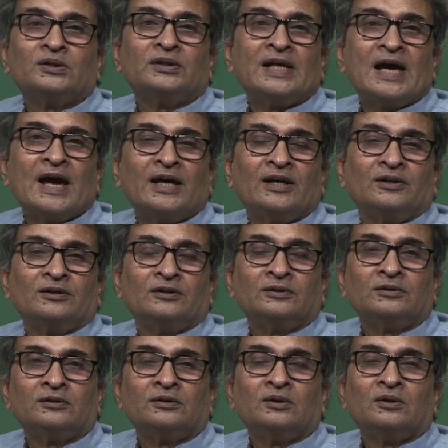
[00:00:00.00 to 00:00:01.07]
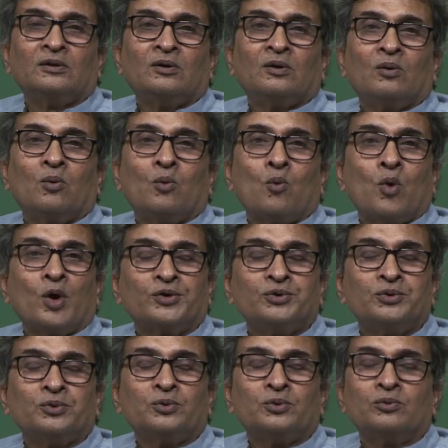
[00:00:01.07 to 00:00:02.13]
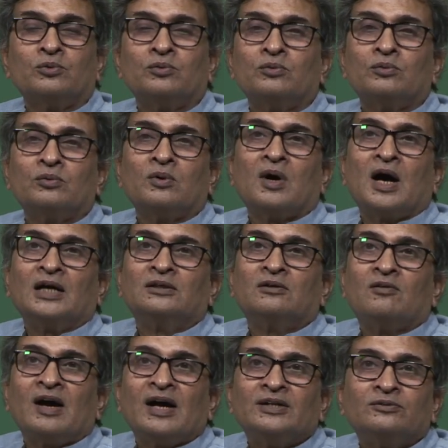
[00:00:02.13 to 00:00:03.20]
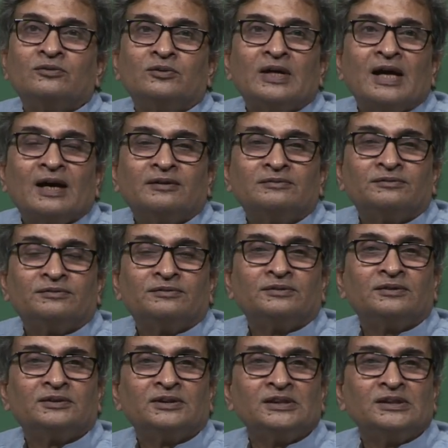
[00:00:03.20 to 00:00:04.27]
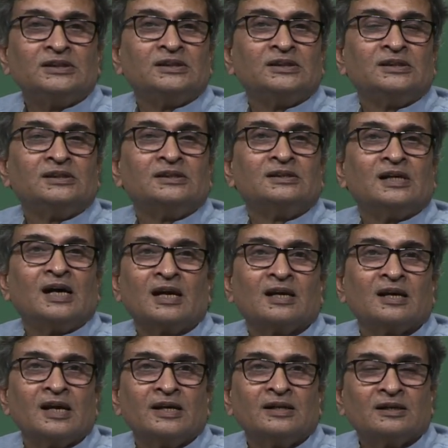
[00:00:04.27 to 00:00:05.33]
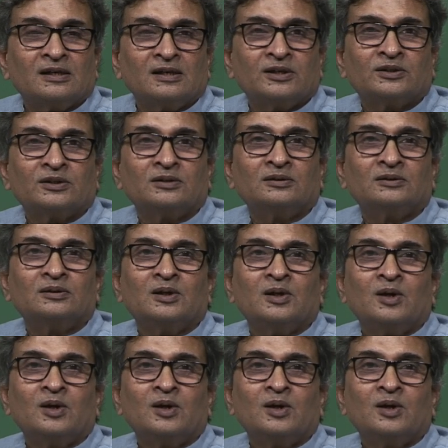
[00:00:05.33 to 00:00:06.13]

than what you otherwise would have seen in an alkaline condition,